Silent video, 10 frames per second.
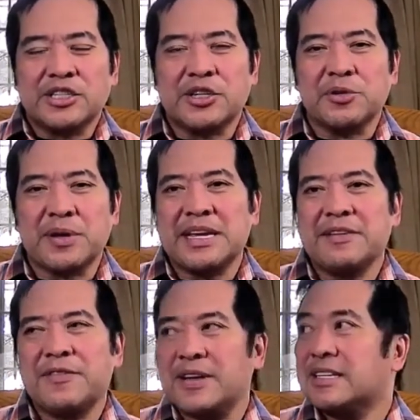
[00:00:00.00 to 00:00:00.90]
to
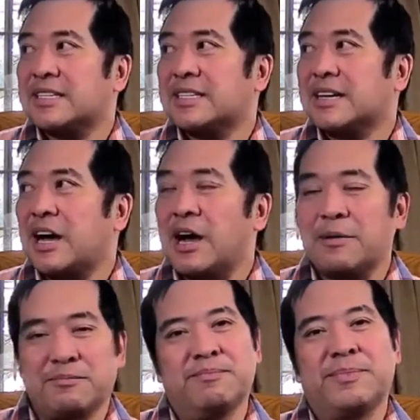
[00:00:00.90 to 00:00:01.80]
even
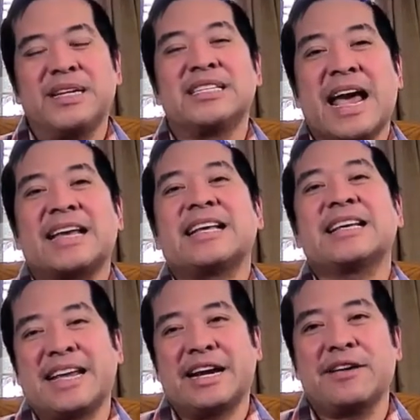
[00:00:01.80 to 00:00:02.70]
be taking
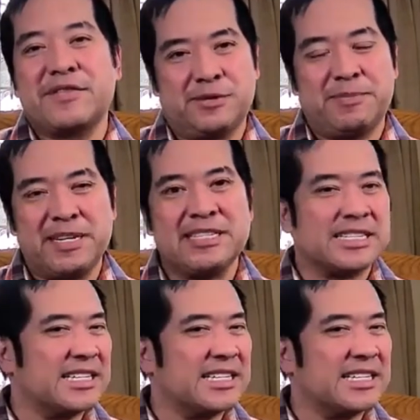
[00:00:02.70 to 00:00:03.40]
care of this business.